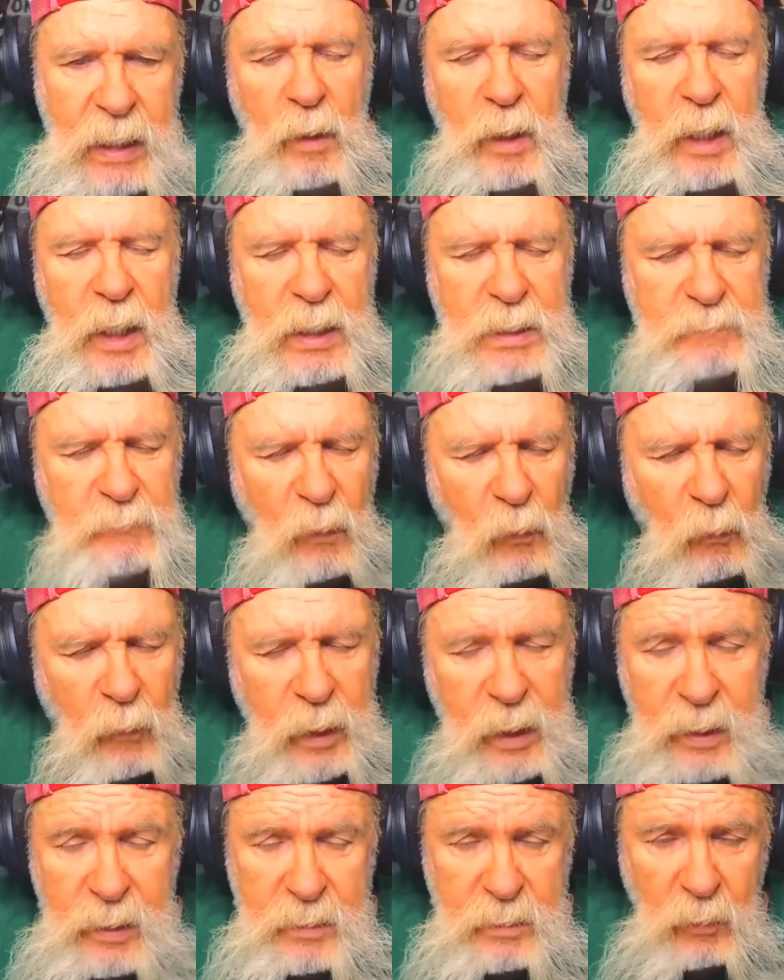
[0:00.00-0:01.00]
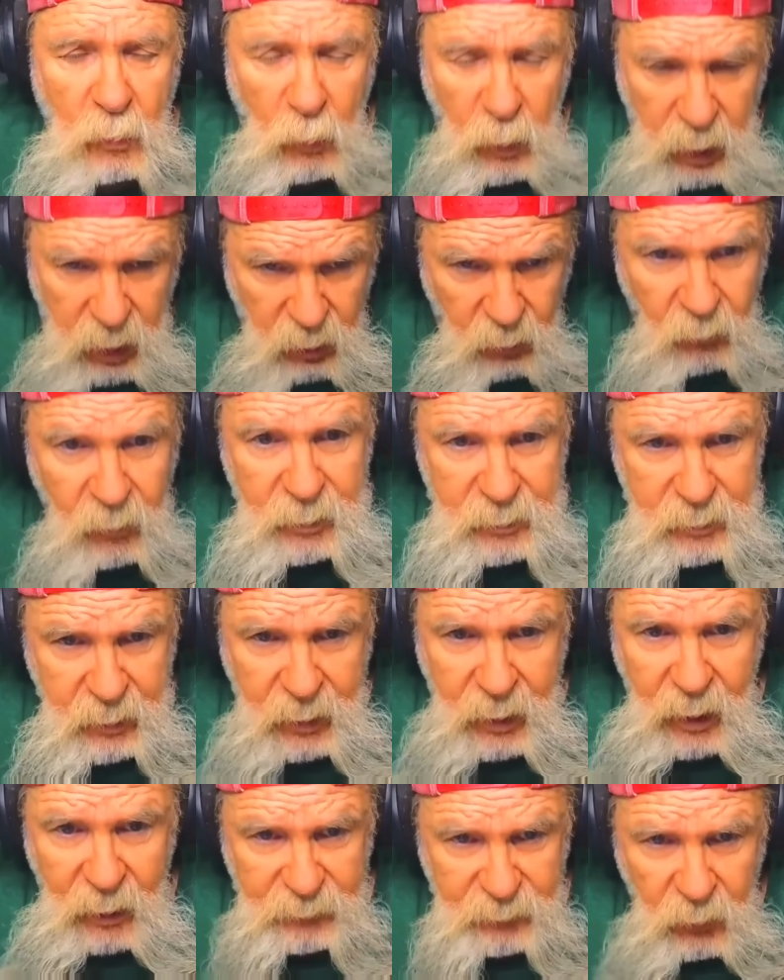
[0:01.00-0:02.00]
incoherent than
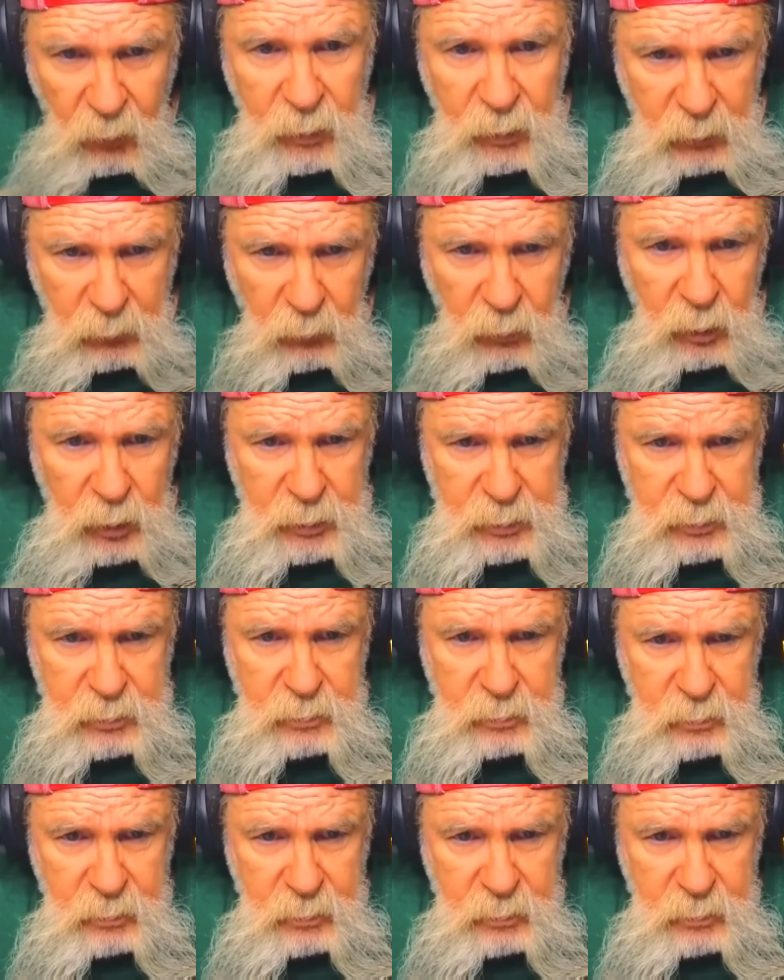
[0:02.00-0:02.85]
I thought he was.